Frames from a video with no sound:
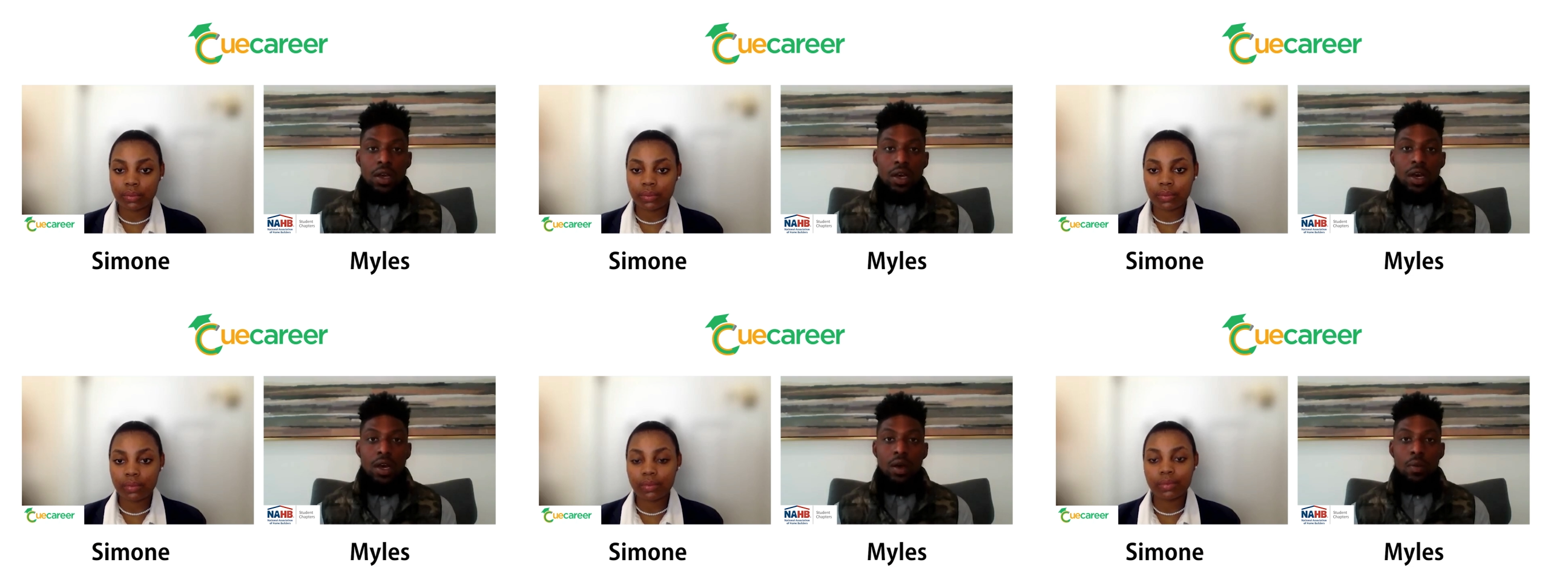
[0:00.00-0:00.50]

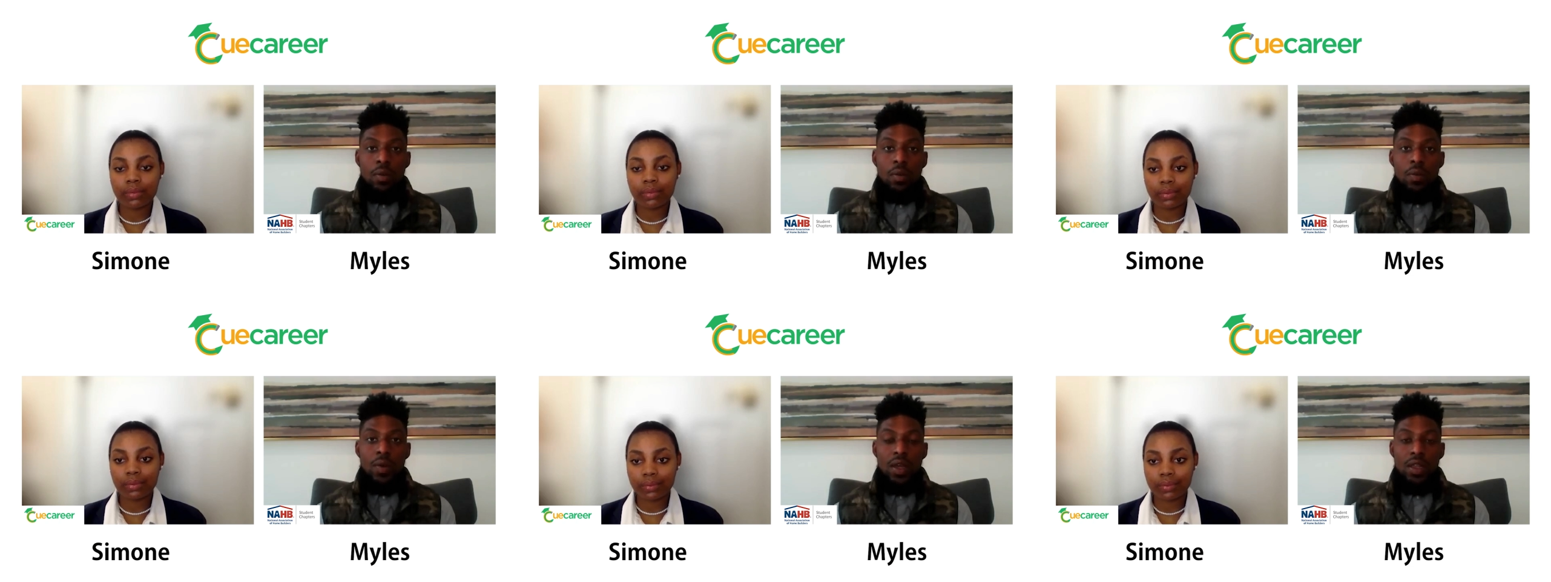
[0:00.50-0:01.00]

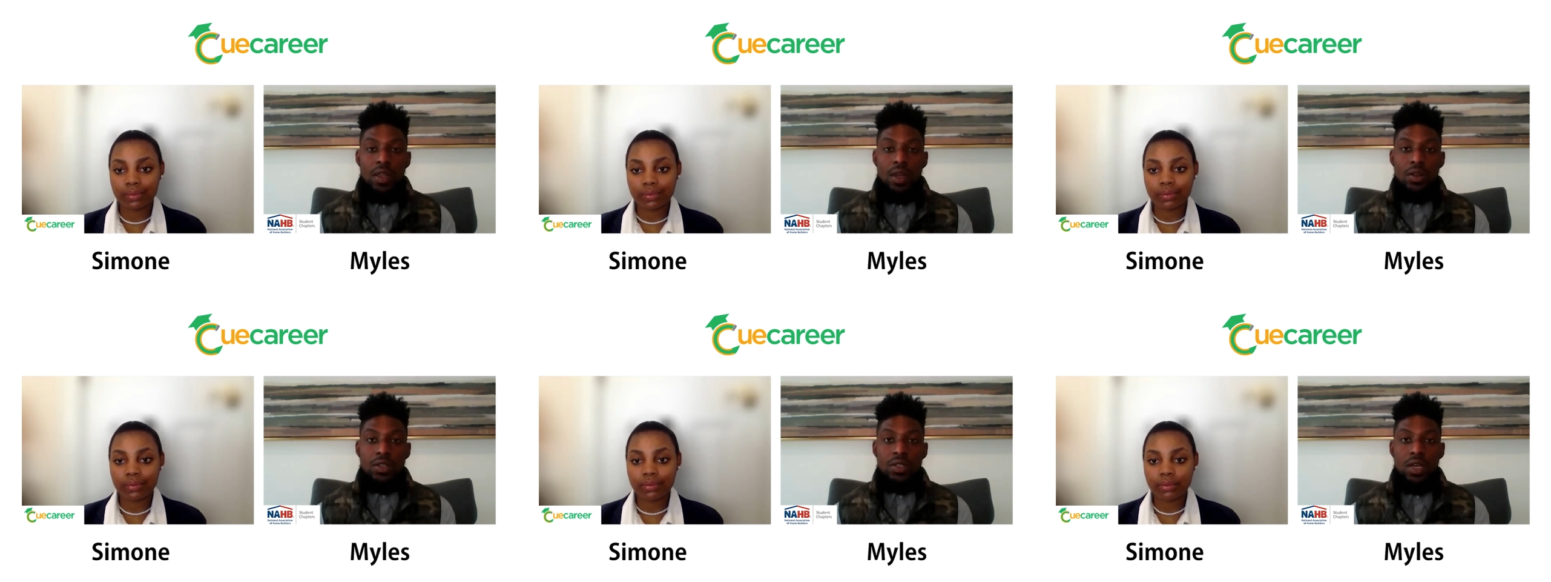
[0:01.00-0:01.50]
Speaker 1: and
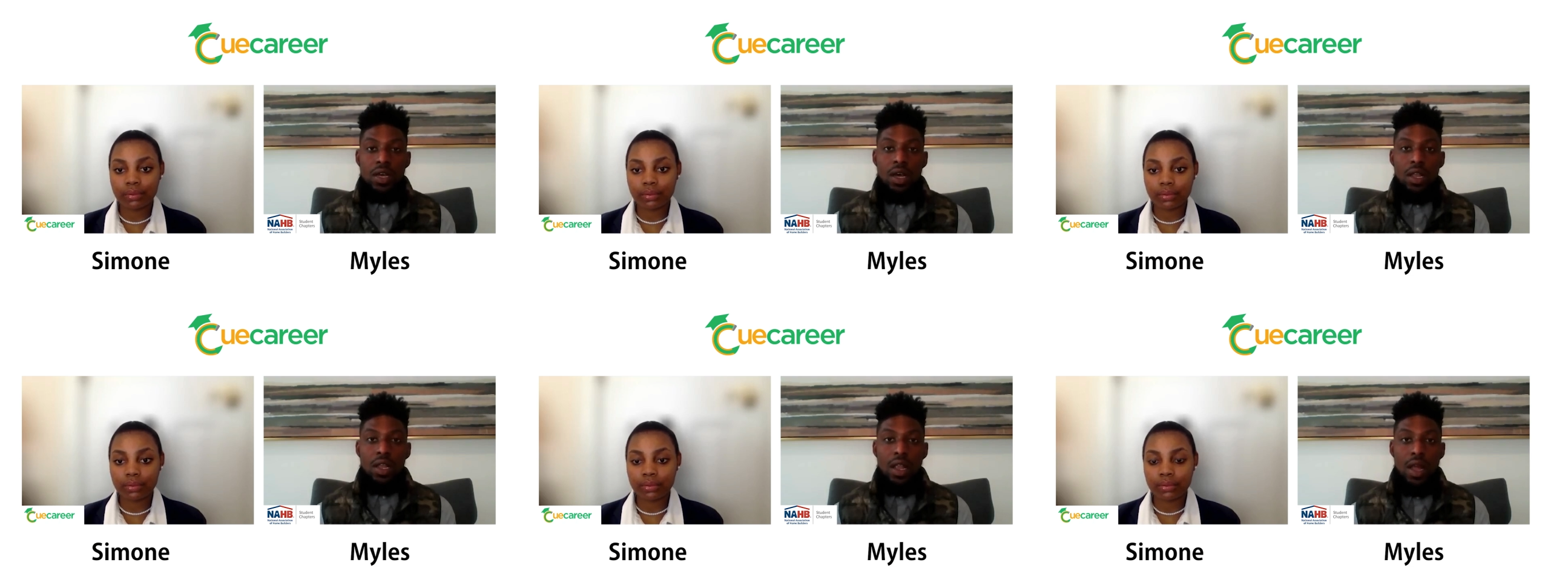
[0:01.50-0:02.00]
there's
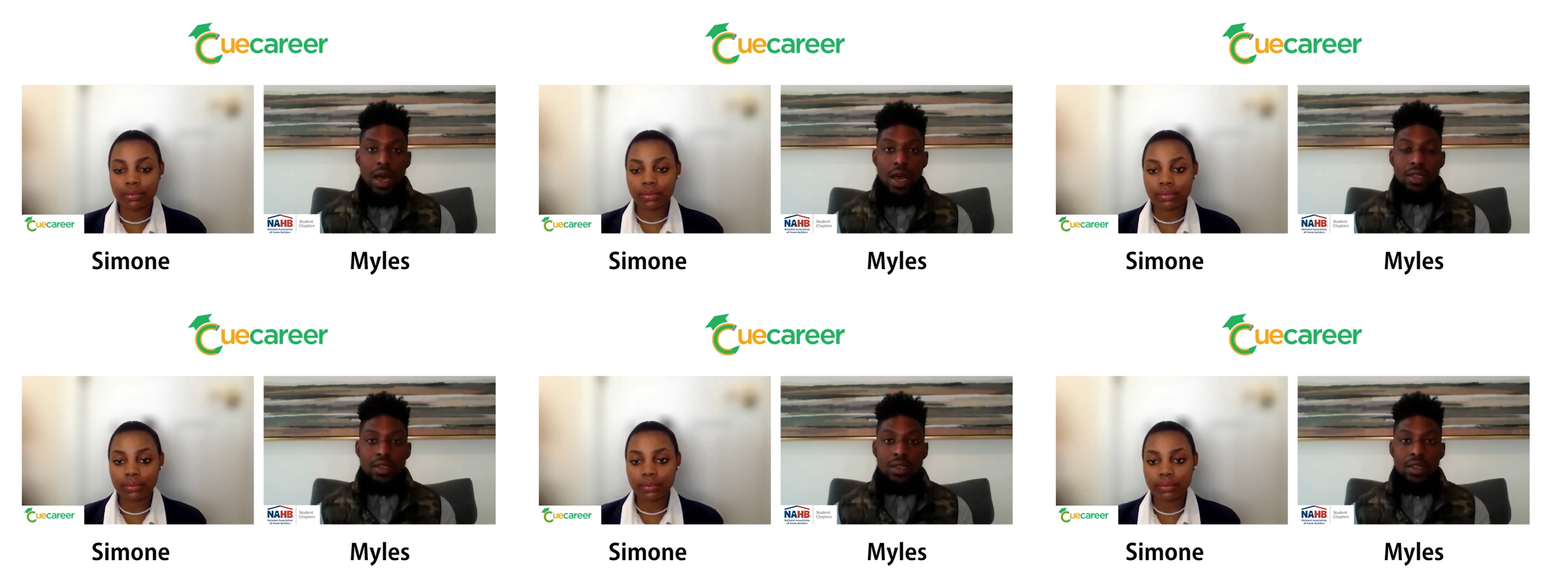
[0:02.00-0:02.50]
a
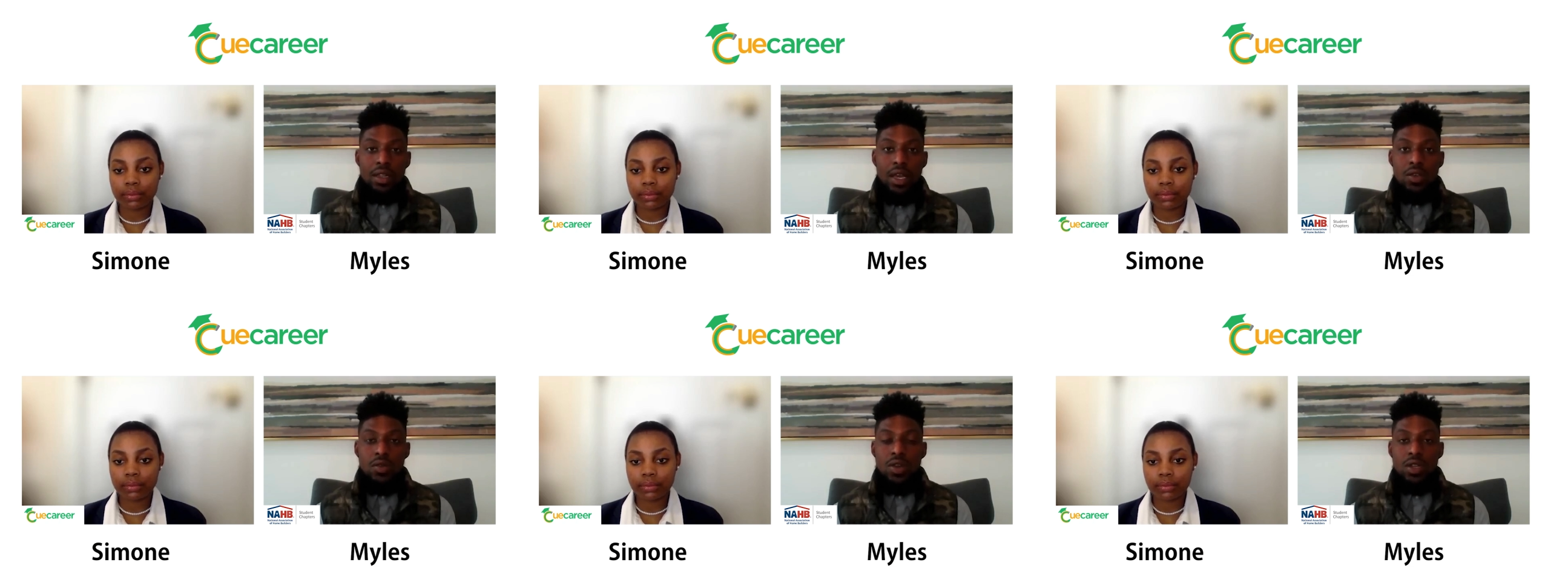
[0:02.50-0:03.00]
lot
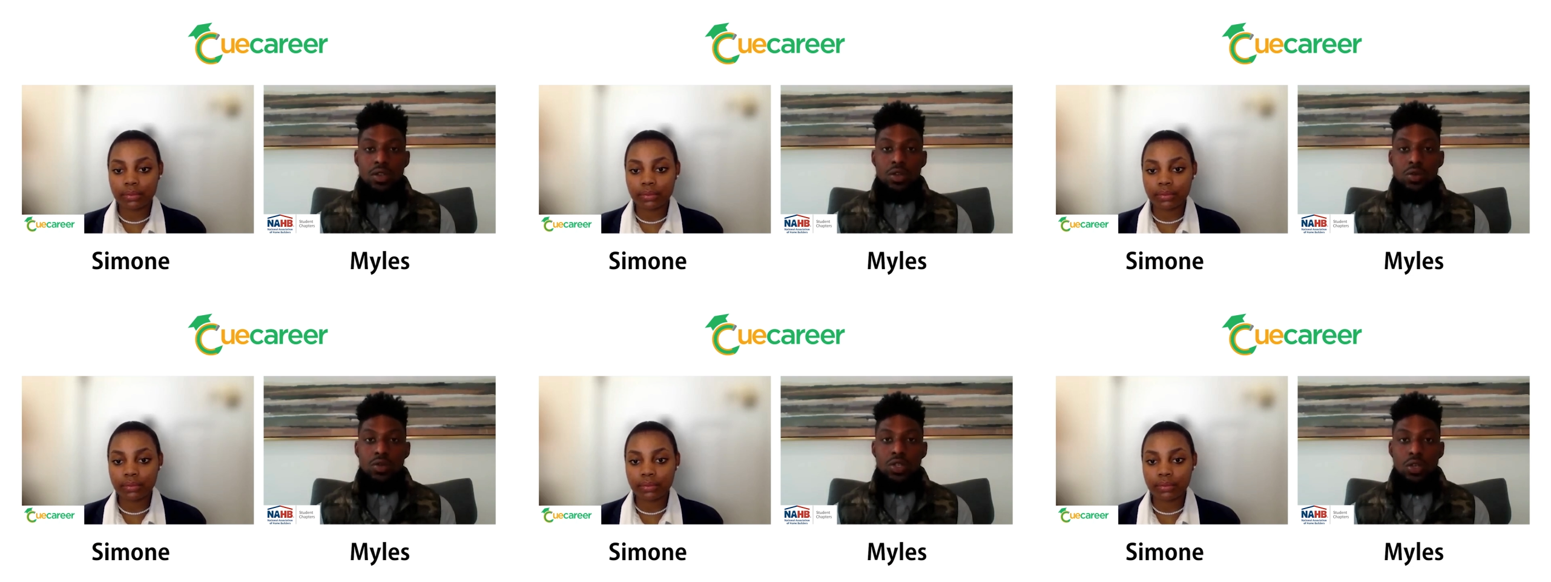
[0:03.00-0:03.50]
that you can
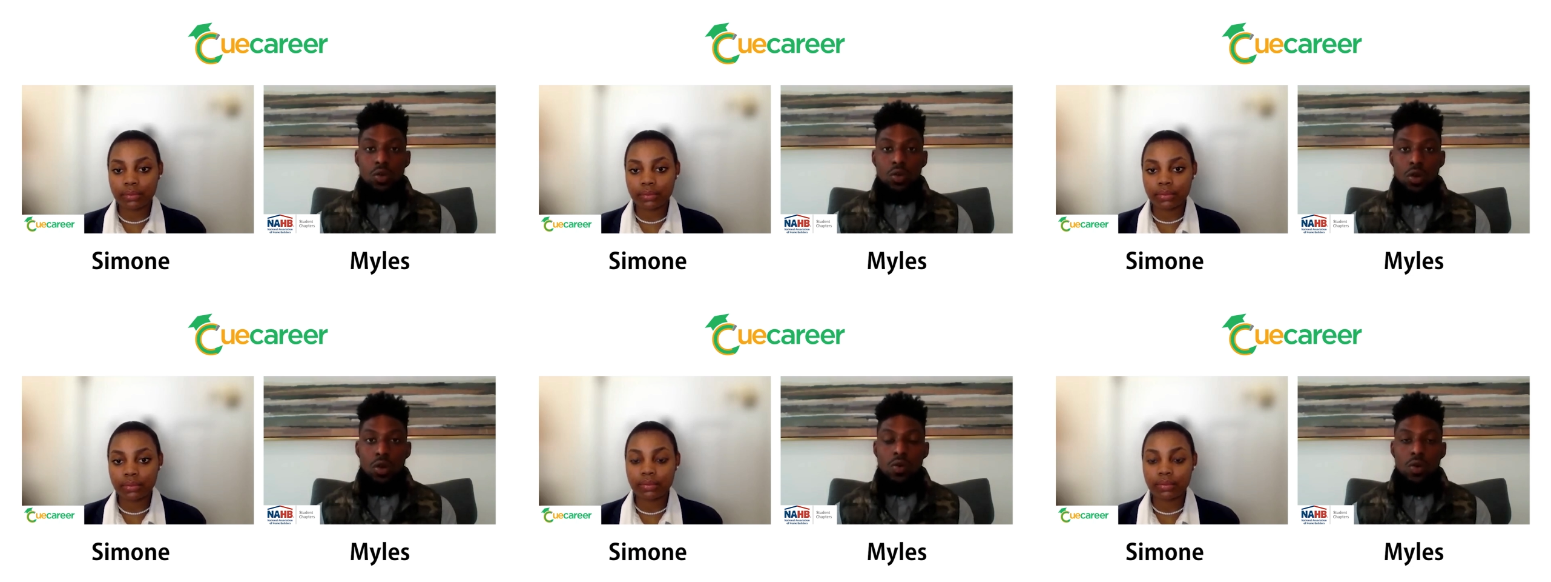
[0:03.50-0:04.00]
do to
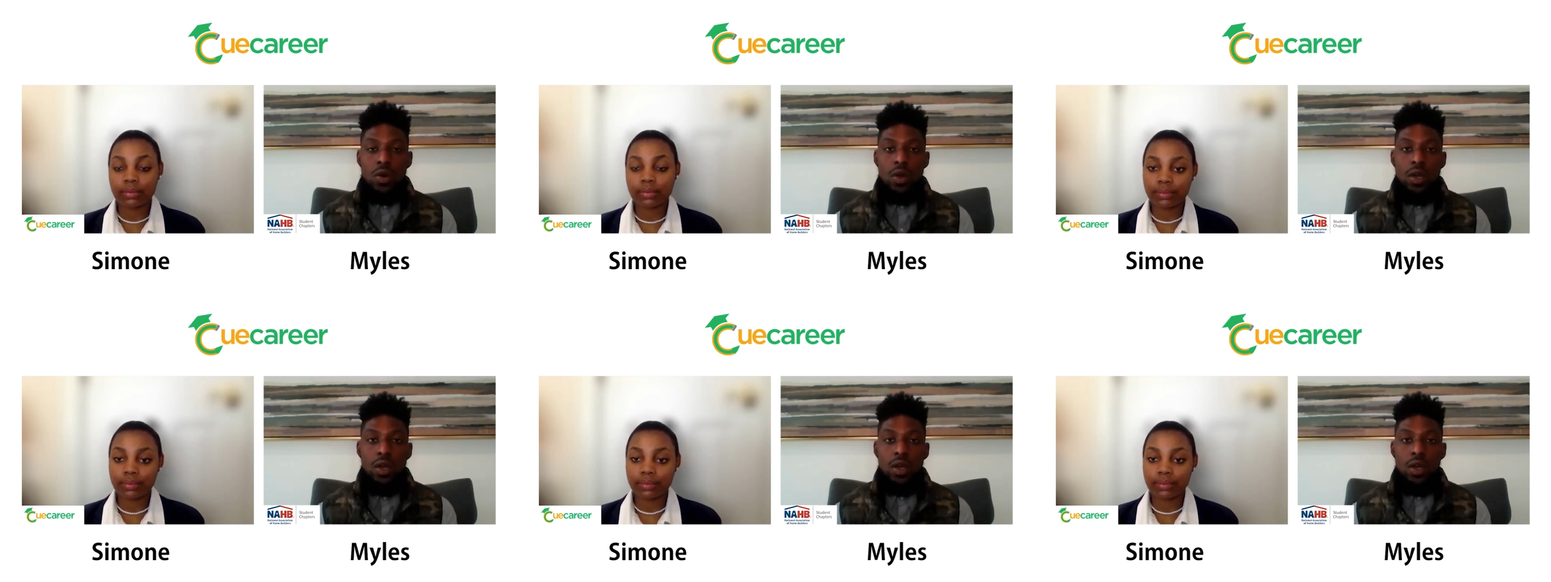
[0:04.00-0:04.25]
grow.